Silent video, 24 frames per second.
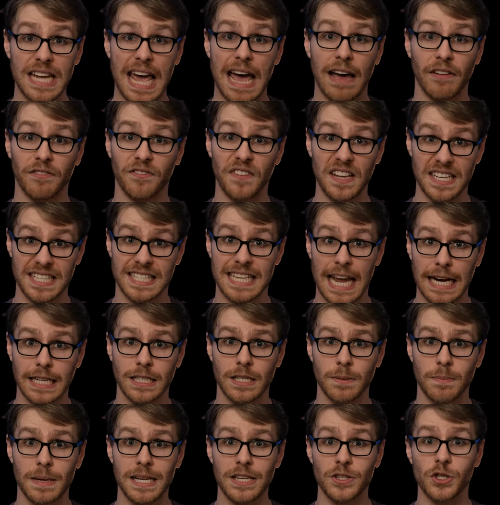to have
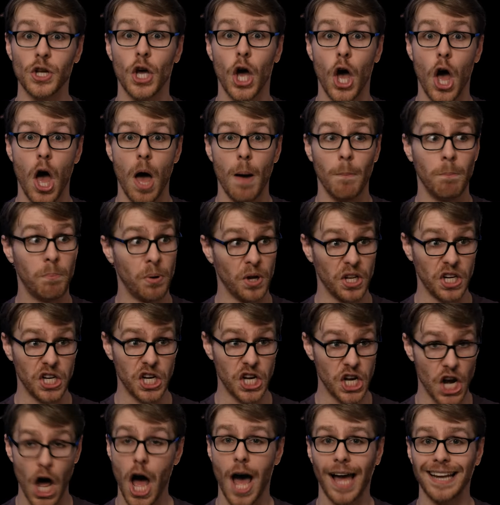vasectomies, but
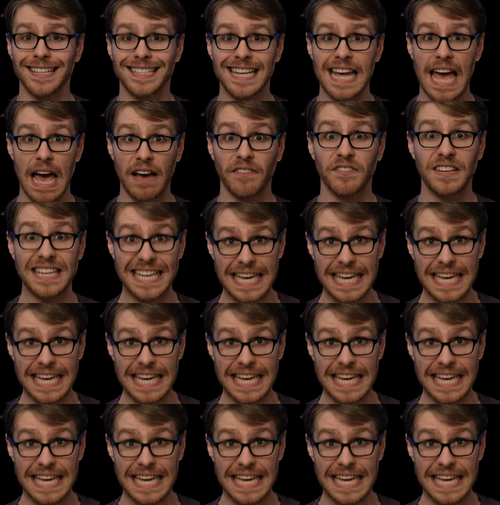not to have